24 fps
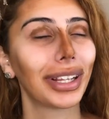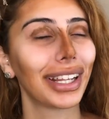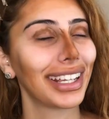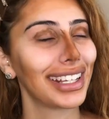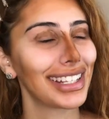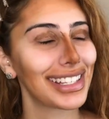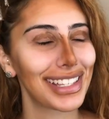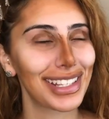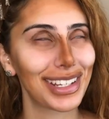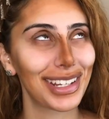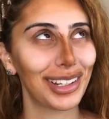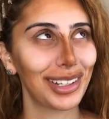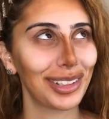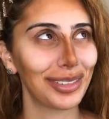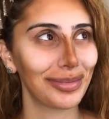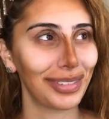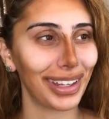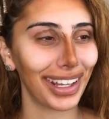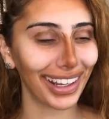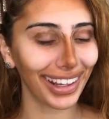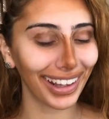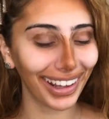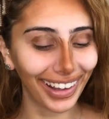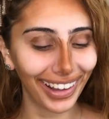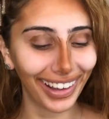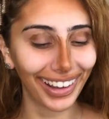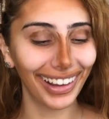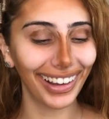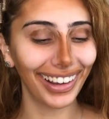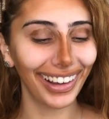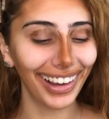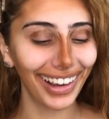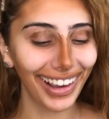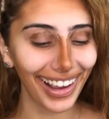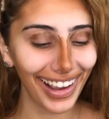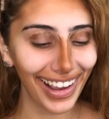please tell me.
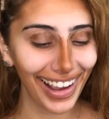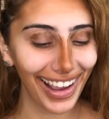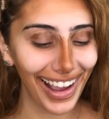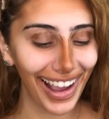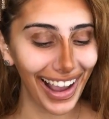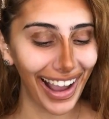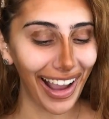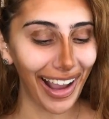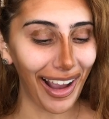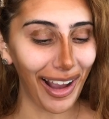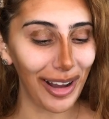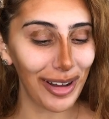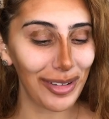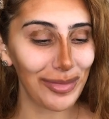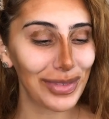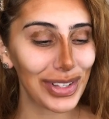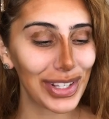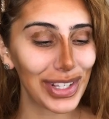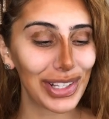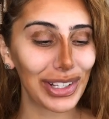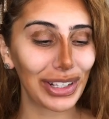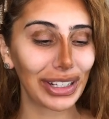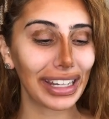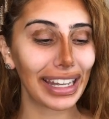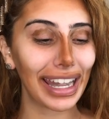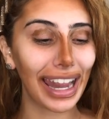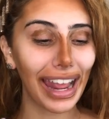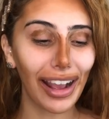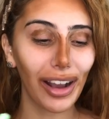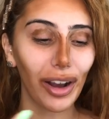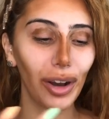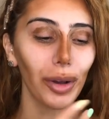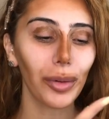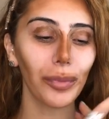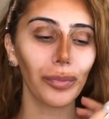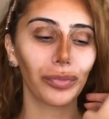um, so
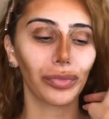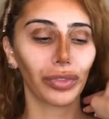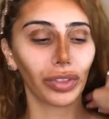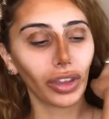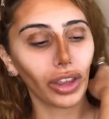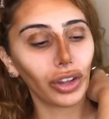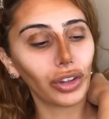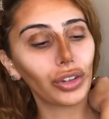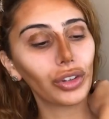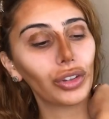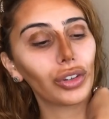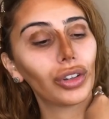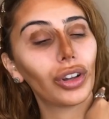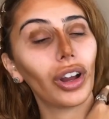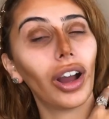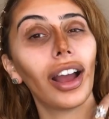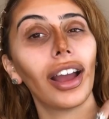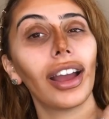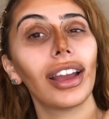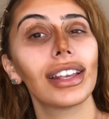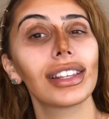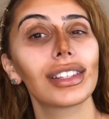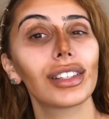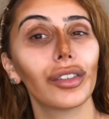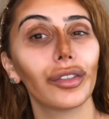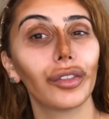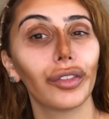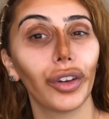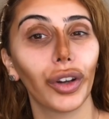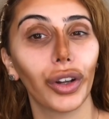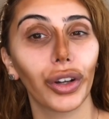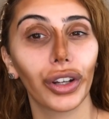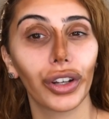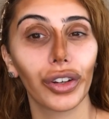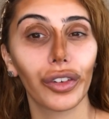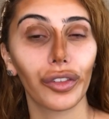now you guys
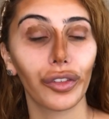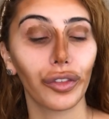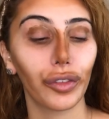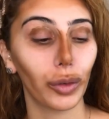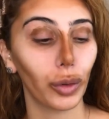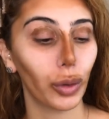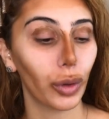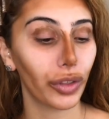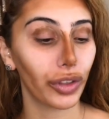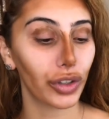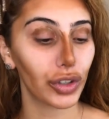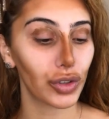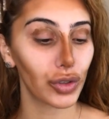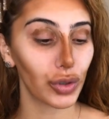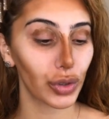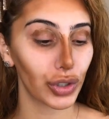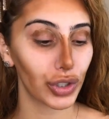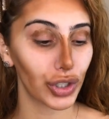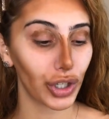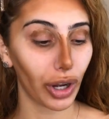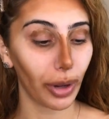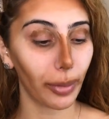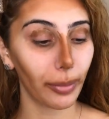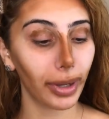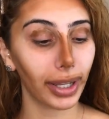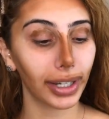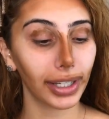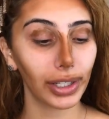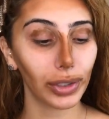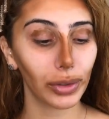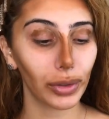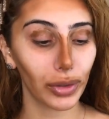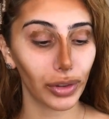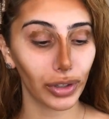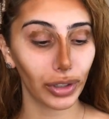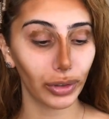voted for the Giorgio
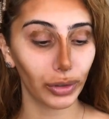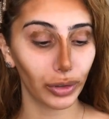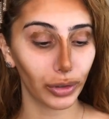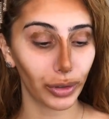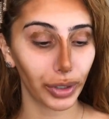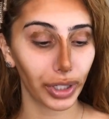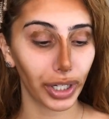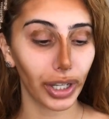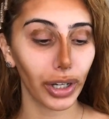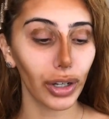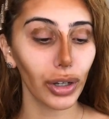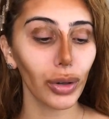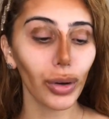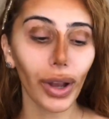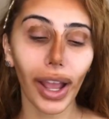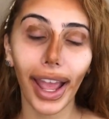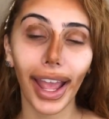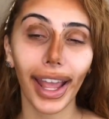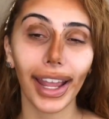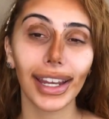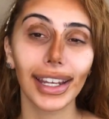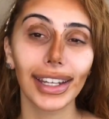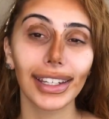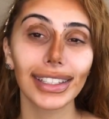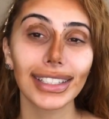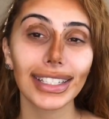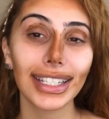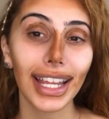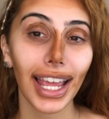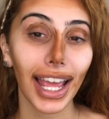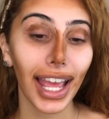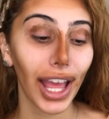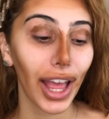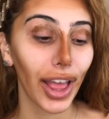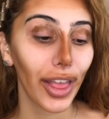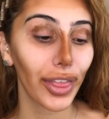Armani or the L'Oreal, and
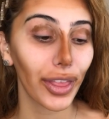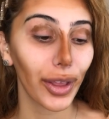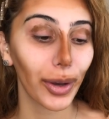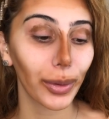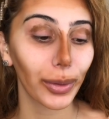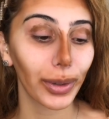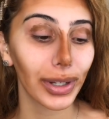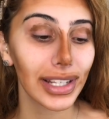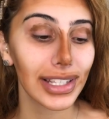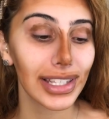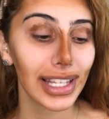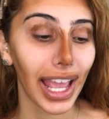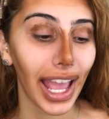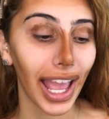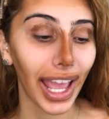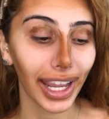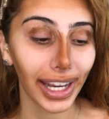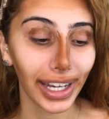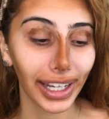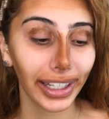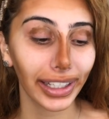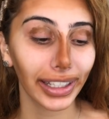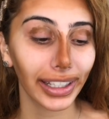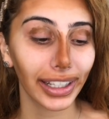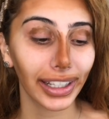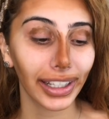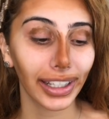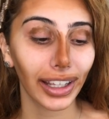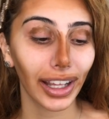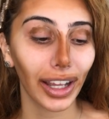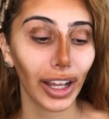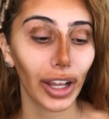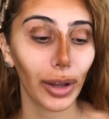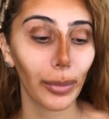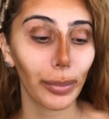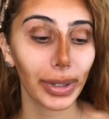there was
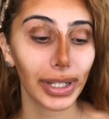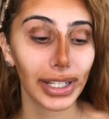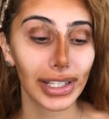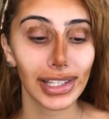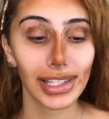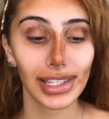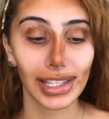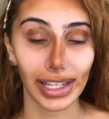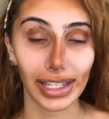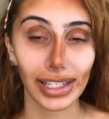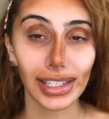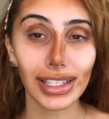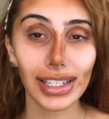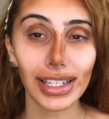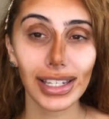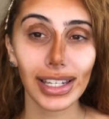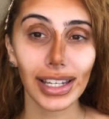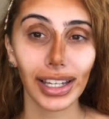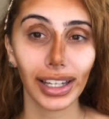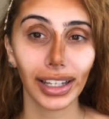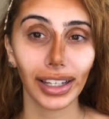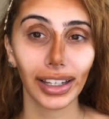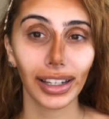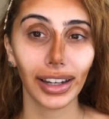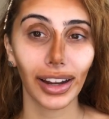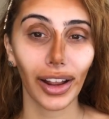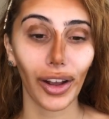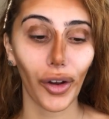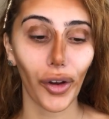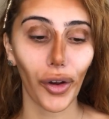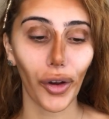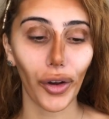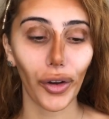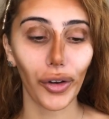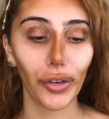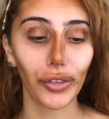80%
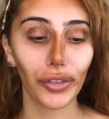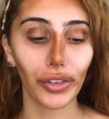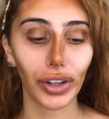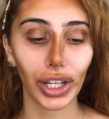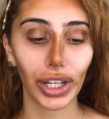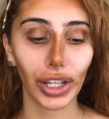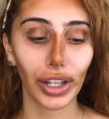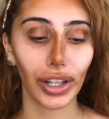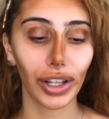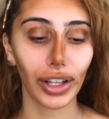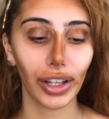of